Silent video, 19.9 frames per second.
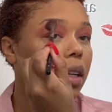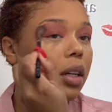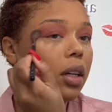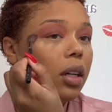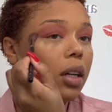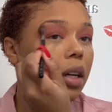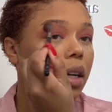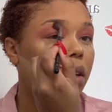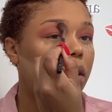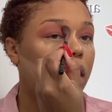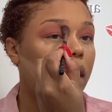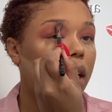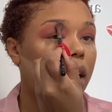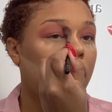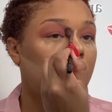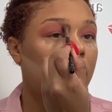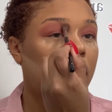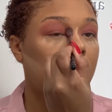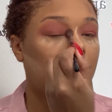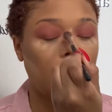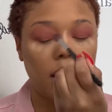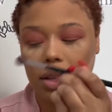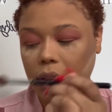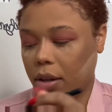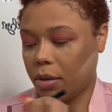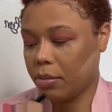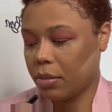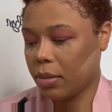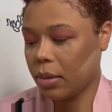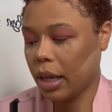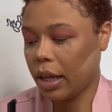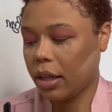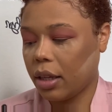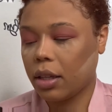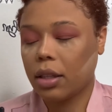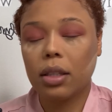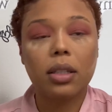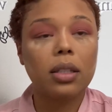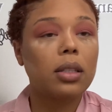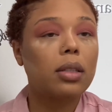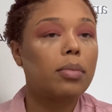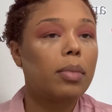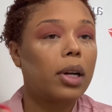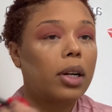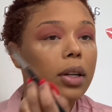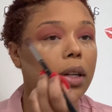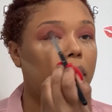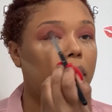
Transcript: Okay, I'm liking this better.